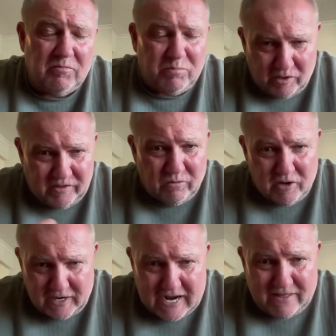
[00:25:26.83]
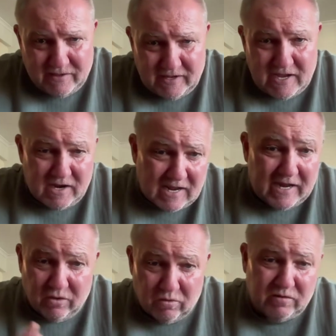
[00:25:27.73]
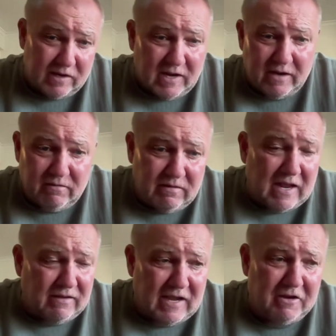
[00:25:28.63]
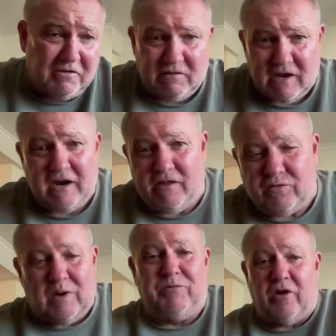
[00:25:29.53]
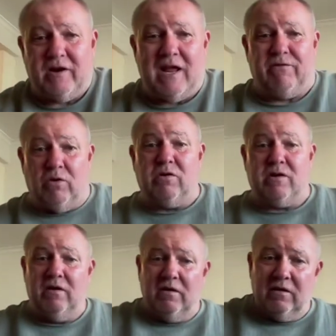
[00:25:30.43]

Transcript: putting the word out there, going, "Hey, look, hey, go to this website and have a look."